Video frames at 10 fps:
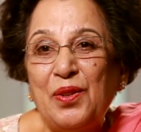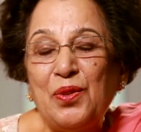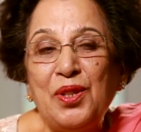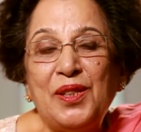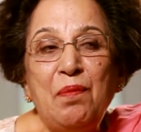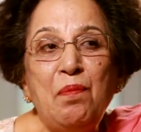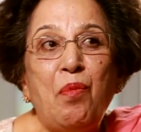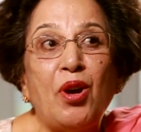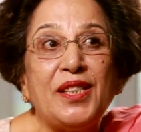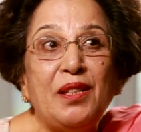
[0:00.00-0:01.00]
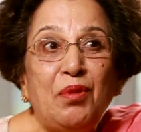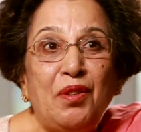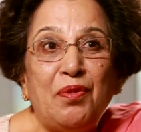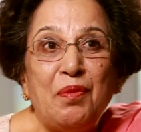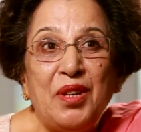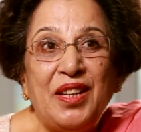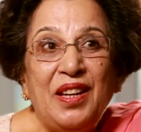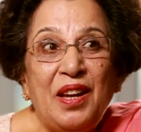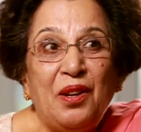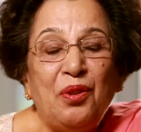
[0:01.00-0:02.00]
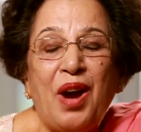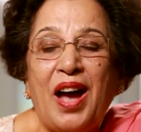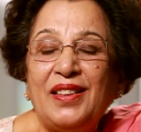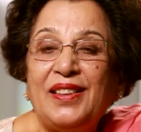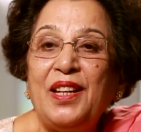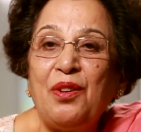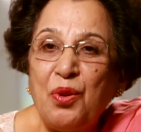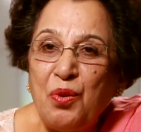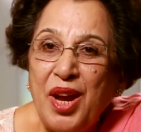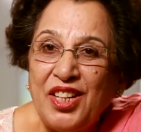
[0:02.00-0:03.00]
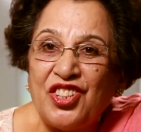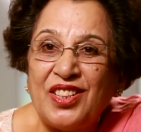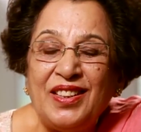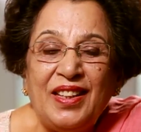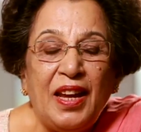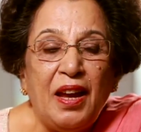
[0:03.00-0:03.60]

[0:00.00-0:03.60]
So it's impossible for me to answer your question,